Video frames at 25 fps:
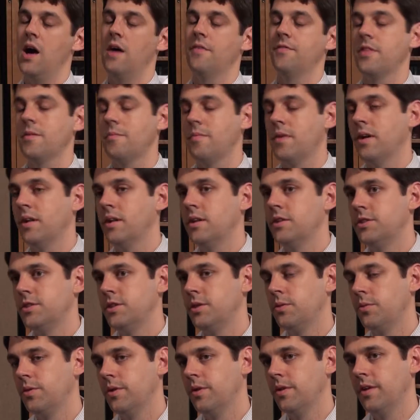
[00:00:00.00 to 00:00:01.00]

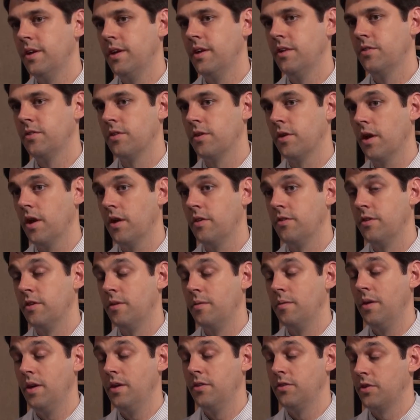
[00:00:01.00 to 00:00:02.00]
Ophthalmology really is
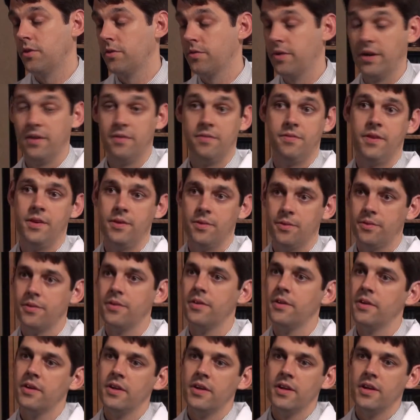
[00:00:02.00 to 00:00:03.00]
a great field,
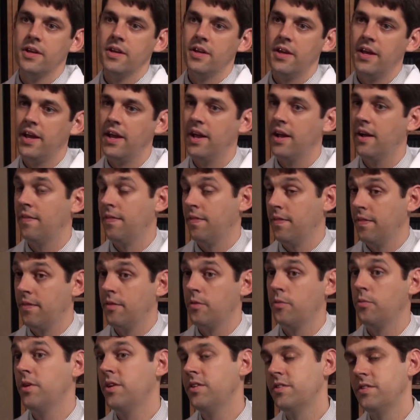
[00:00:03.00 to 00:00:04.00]
and
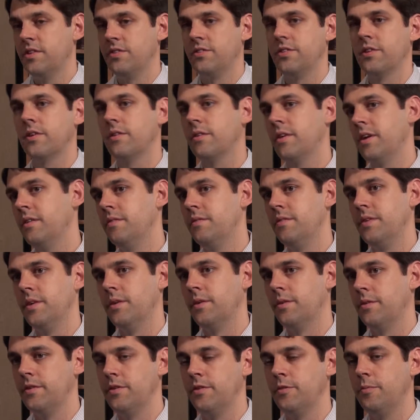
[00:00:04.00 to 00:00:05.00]
the reason it's a great
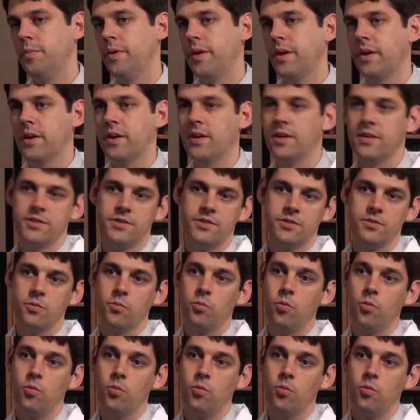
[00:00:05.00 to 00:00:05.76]
field is because